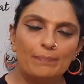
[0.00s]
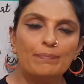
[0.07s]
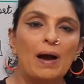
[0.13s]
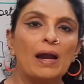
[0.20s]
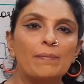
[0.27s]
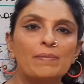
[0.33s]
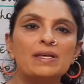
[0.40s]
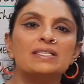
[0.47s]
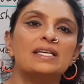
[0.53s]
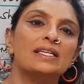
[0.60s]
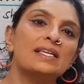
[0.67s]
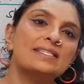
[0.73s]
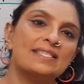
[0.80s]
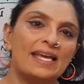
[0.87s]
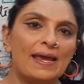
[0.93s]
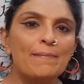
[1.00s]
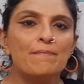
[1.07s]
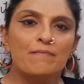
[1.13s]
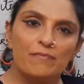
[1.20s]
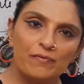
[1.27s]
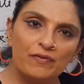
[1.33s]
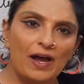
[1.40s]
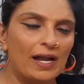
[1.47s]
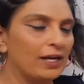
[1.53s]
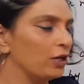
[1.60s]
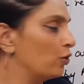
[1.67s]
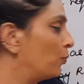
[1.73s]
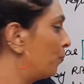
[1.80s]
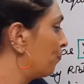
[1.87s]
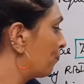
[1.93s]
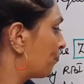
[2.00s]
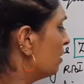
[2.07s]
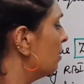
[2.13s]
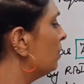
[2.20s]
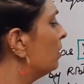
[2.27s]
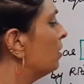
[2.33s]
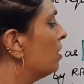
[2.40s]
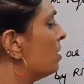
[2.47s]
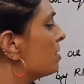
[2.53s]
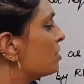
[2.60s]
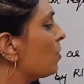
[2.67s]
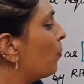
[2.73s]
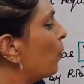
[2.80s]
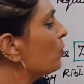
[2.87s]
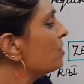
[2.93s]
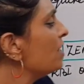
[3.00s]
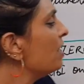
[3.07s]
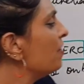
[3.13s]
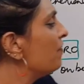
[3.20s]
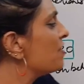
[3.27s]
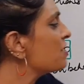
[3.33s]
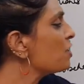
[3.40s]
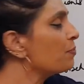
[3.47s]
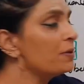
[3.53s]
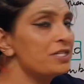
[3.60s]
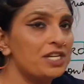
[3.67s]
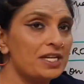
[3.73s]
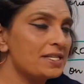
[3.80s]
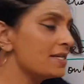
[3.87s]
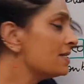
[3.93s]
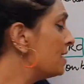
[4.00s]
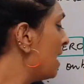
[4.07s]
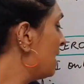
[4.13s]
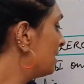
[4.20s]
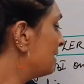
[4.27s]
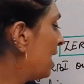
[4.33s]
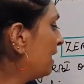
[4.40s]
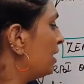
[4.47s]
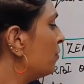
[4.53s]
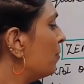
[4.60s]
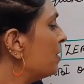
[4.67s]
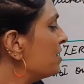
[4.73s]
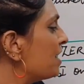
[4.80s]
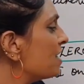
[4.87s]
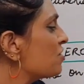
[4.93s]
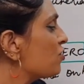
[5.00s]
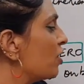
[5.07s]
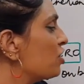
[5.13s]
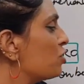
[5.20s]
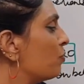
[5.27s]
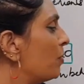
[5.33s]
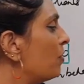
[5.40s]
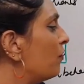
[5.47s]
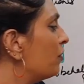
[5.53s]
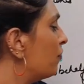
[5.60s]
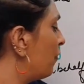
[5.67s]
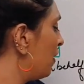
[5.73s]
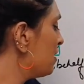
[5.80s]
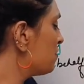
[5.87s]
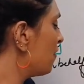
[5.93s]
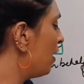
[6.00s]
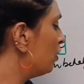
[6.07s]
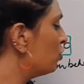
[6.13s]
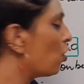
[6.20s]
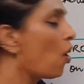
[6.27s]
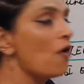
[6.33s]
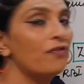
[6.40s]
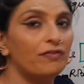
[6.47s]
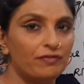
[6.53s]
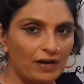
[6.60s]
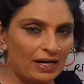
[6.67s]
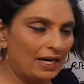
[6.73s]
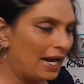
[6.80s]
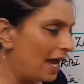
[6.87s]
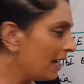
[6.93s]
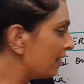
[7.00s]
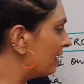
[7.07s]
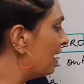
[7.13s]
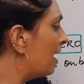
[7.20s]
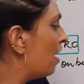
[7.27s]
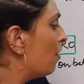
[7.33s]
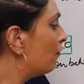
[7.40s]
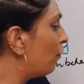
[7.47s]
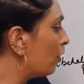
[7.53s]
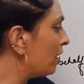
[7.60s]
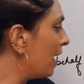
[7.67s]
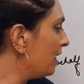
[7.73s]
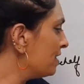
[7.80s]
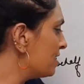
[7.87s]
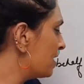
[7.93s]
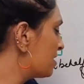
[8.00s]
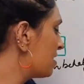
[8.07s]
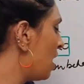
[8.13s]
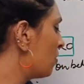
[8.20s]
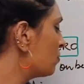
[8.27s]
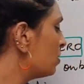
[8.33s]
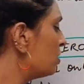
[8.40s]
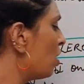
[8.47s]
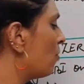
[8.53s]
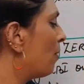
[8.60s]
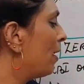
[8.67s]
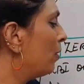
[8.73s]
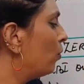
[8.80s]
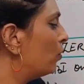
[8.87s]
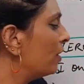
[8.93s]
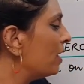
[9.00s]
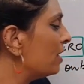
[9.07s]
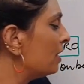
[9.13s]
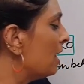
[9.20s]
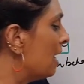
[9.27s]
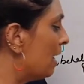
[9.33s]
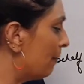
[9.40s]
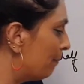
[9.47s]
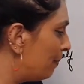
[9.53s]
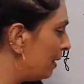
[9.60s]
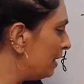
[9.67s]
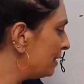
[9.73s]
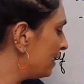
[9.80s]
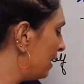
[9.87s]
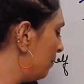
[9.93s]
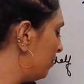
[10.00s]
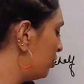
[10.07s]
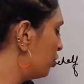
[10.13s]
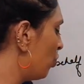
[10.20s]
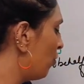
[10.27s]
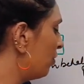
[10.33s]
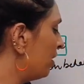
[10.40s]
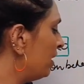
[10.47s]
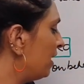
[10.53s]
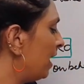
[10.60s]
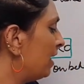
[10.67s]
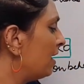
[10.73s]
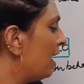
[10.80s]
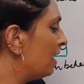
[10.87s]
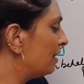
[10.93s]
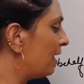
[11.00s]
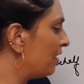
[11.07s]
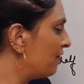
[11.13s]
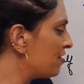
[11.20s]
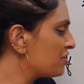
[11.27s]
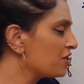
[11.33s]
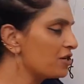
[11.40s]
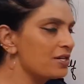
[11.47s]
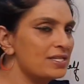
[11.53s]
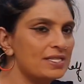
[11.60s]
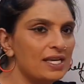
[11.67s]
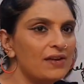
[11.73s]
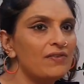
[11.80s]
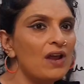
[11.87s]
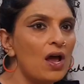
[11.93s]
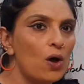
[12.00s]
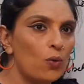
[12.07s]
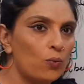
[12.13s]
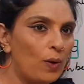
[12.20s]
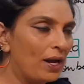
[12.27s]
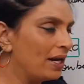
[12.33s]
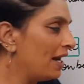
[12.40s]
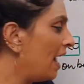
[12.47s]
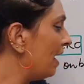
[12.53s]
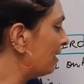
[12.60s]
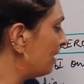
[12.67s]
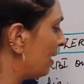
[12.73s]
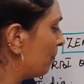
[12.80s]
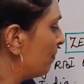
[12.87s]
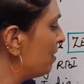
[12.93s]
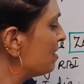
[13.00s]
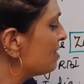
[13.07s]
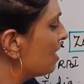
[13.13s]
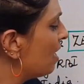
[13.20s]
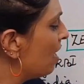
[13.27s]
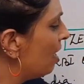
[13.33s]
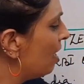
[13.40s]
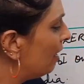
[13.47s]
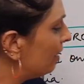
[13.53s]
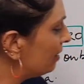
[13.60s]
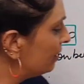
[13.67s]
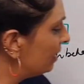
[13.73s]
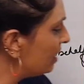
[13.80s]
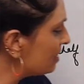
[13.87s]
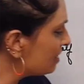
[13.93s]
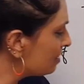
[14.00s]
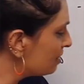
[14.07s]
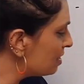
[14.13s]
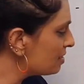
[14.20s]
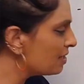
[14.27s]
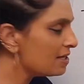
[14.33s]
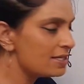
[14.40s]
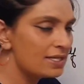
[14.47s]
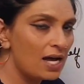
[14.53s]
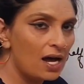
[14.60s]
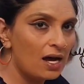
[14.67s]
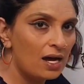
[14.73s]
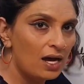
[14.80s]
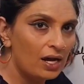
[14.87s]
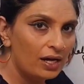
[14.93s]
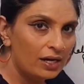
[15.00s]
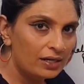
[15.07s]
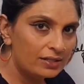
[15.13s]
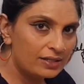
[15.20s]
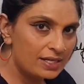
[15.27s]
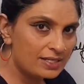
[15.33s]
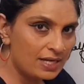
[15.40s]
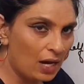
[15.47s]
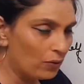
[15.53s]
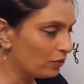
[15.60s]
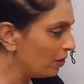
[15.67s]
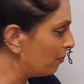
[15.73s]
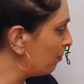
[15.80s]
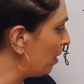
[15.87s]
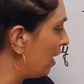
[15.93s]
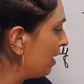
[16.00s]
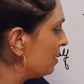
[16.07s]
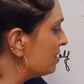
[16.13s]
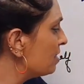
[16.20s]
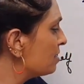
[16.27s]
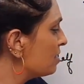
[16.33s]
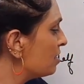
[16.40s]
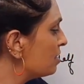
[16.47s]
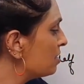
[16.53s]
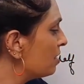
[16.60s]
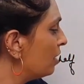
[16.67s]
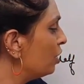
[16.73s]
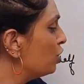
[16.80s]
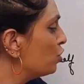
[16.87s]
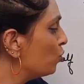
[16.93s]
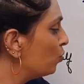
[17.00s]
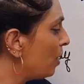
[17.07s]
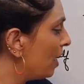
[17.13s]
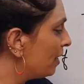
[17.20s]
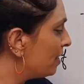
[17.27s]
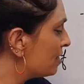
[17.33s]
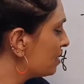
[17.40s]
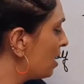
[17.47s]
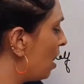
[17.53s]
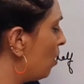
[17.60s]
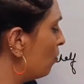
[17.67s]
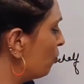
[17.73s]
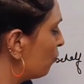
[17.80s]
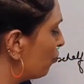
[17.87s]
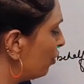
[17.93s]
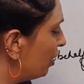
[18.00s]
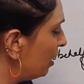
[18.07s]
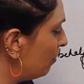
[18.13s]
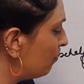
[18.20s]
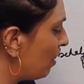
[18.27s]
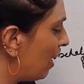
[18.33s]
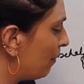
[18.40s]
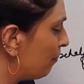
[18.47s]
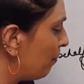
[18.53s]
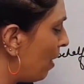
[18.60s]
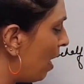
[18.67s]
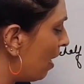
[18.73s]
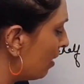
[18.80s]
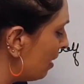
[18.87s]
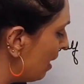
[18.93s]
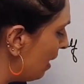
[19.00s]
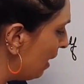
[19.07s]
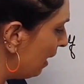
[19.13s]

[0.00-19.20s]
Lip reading: Par means at the same value. Suppose an investor purchases 91 days treasury bill with face value of 1 lakh for 96,000. Now by holding bill till maturity date, the investor received 1 lakh. That means this is the discounted price. This is issued at discount, redeemed at par.